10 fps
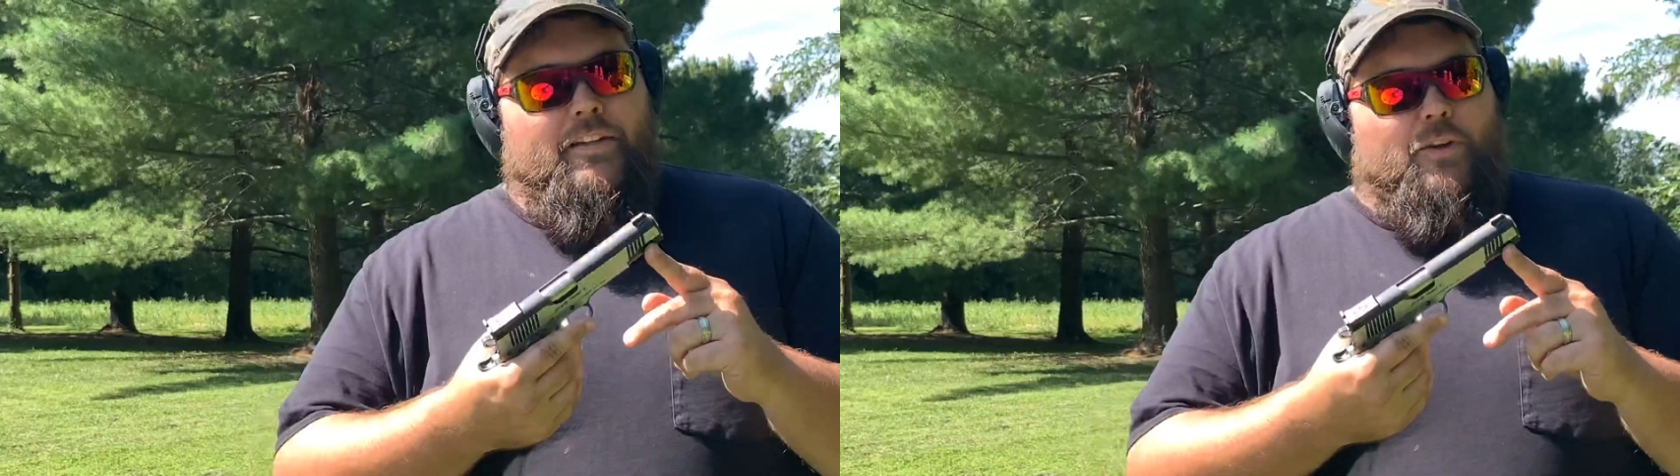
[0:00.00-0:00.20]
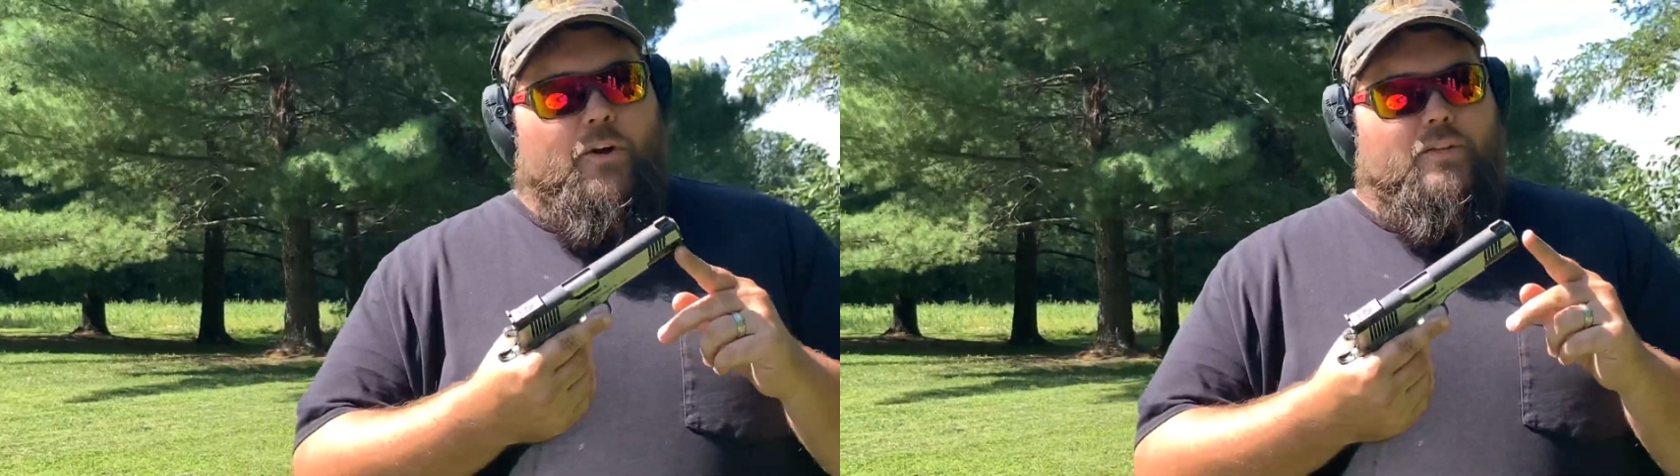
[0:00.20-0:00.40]

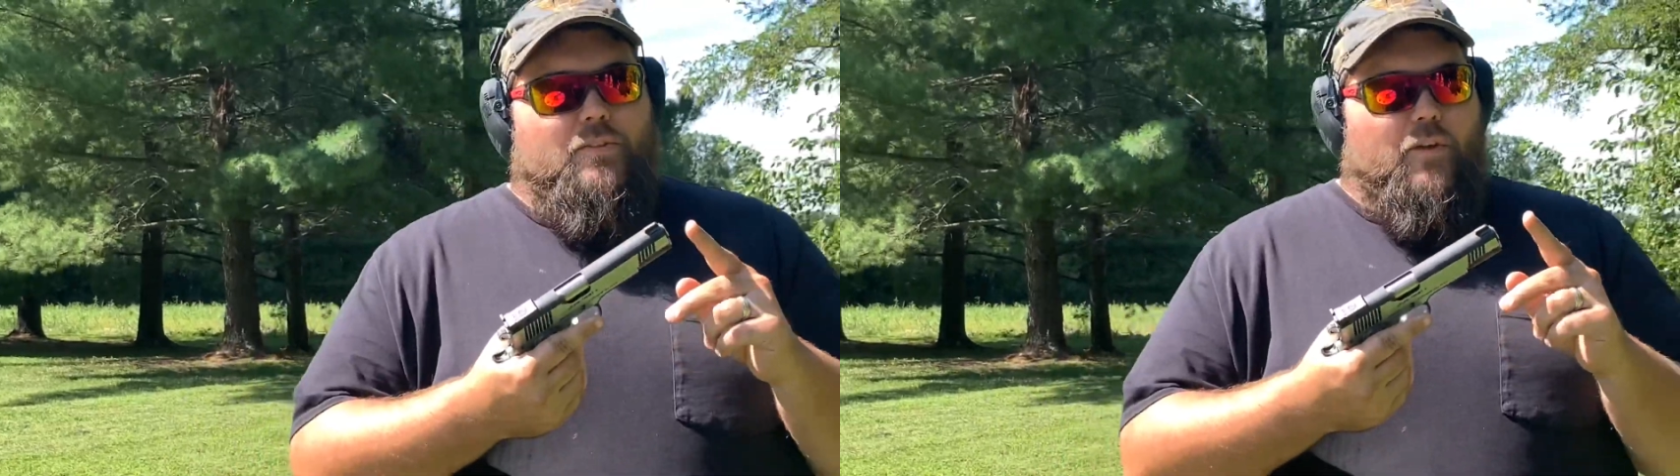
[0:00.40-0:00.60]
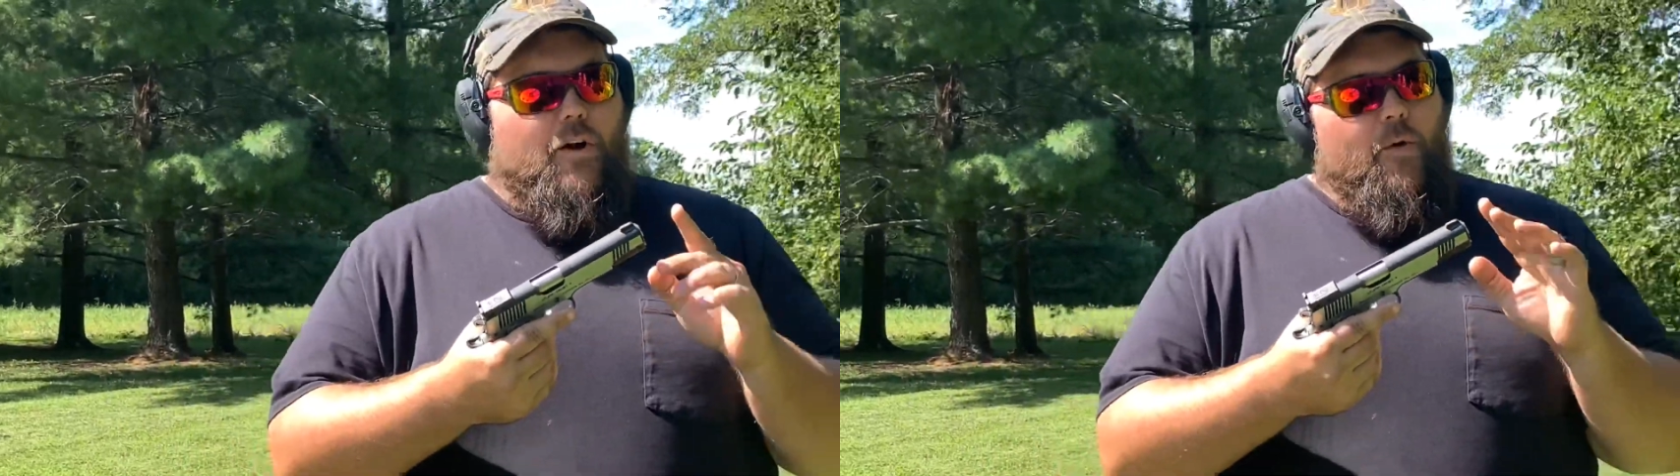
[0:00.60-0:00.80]
it's
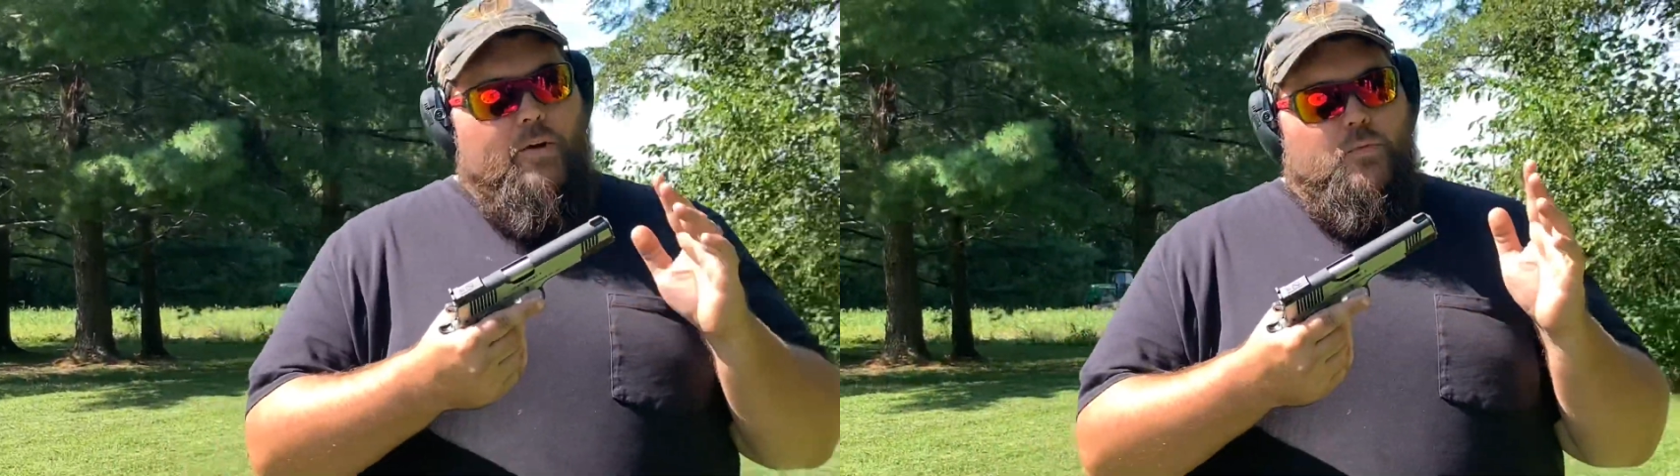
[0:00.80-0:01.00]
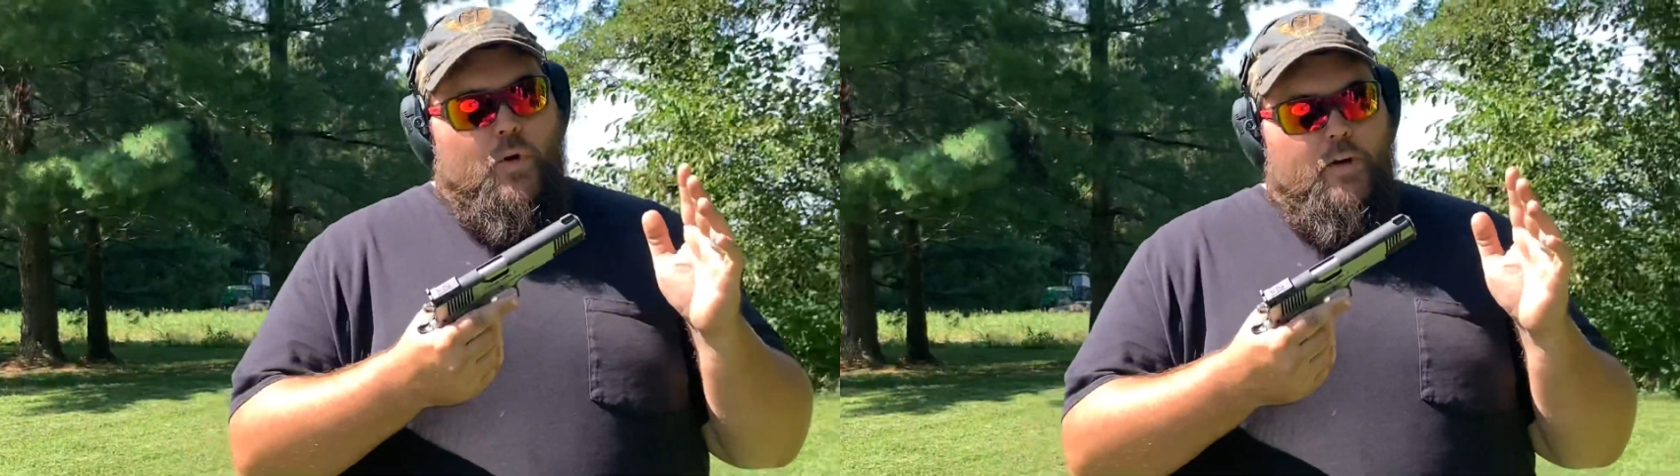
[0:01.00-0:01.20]
always
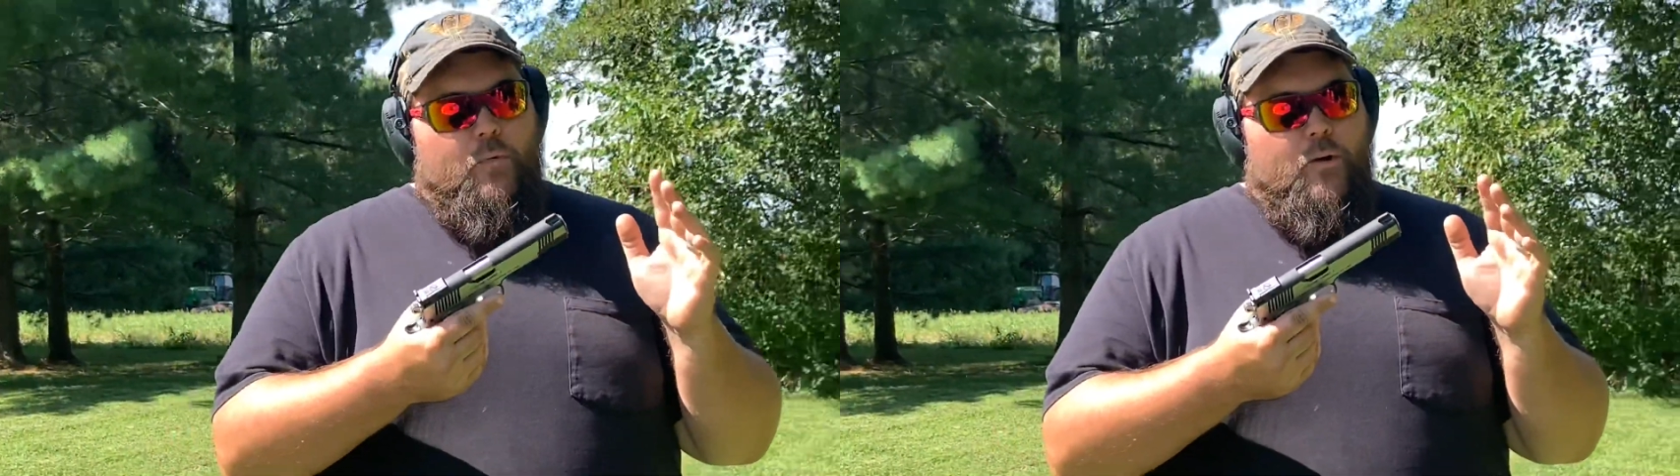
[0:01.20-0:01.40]
wanted